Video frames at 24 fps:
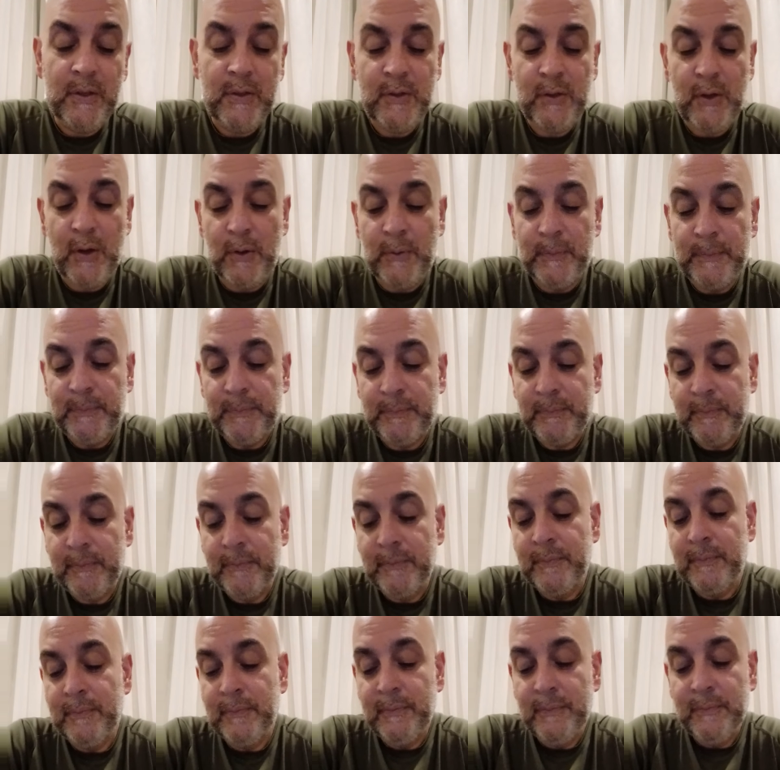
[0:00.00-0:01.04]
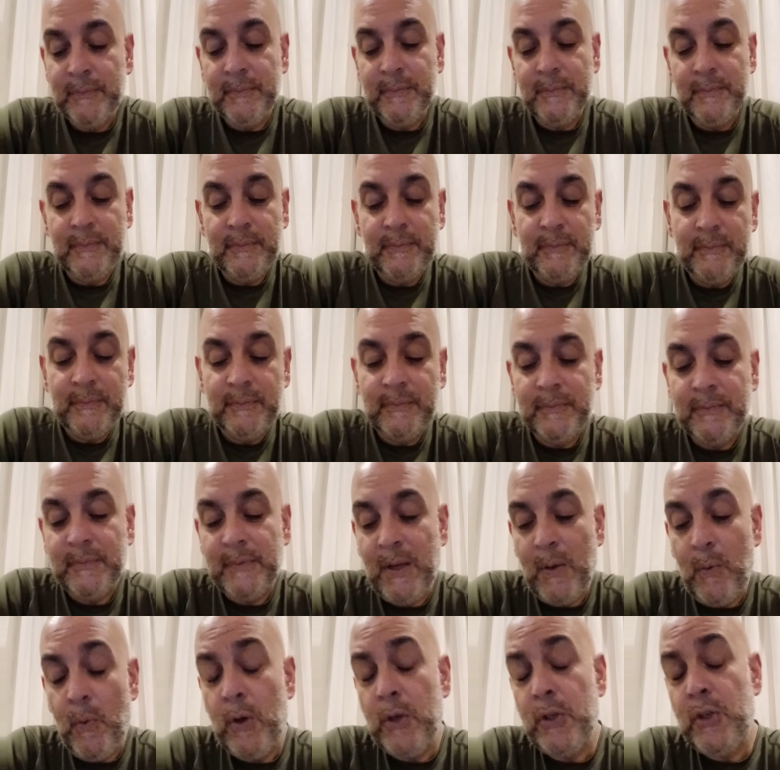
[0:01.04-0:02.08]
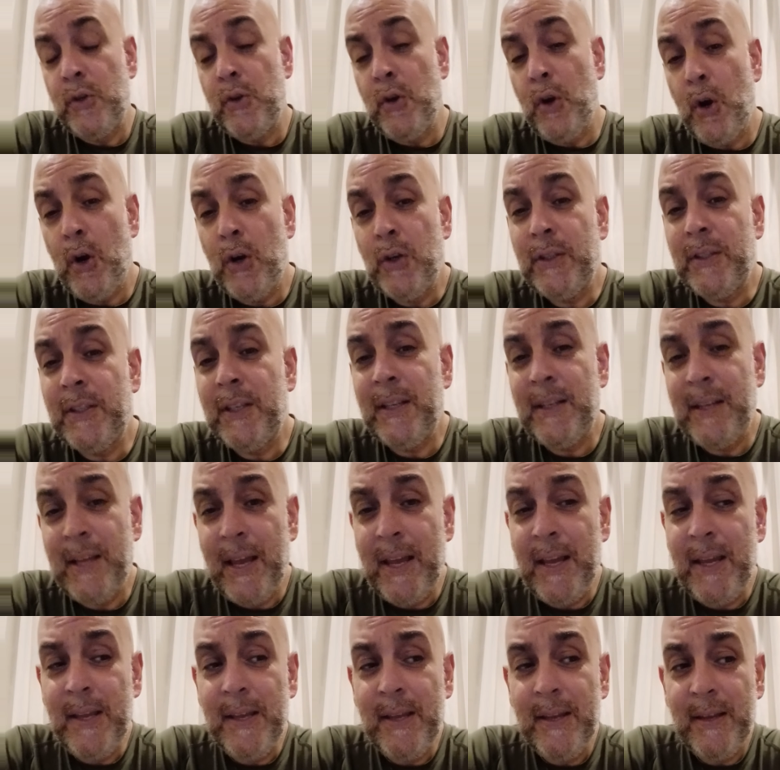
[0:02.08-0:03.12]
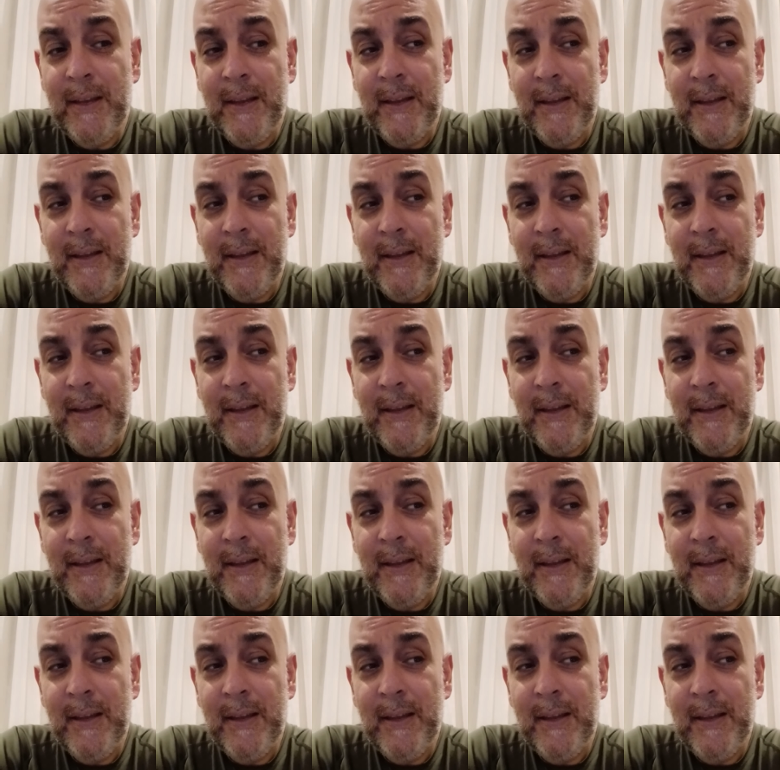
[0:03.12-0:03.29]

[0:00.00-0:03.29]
So what you heard today